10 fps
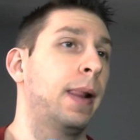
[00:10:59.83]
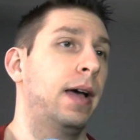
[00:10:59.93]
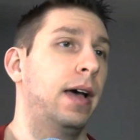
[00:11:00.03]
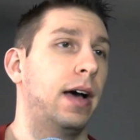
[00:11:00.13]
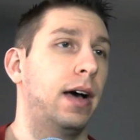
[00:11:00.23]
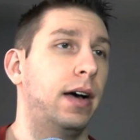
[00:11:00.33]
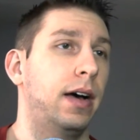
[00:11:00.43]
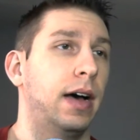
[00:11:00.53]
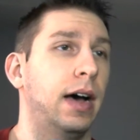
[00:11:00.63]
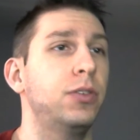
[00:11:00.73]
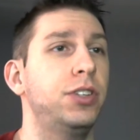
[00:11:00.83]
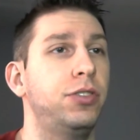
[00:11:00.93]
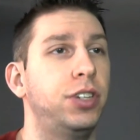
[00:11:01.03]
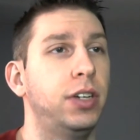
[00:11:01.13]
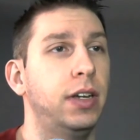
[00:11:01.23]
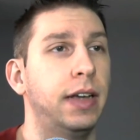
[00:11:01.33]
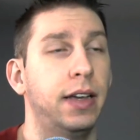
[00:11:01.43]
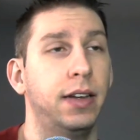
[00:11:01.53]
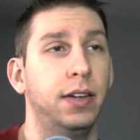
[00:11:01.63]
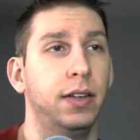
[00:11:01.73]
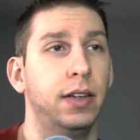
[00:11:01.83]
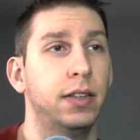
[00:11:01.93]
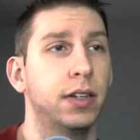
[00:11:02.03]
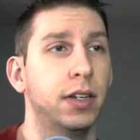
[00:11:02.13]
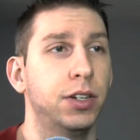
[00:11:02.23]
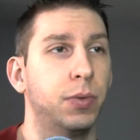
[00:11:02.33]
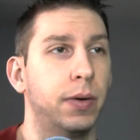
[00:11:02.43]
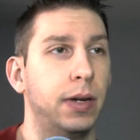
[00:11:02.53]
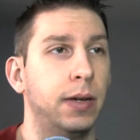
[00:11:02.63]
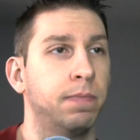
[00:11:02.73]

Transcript: How is Eugene handling the sanctuary?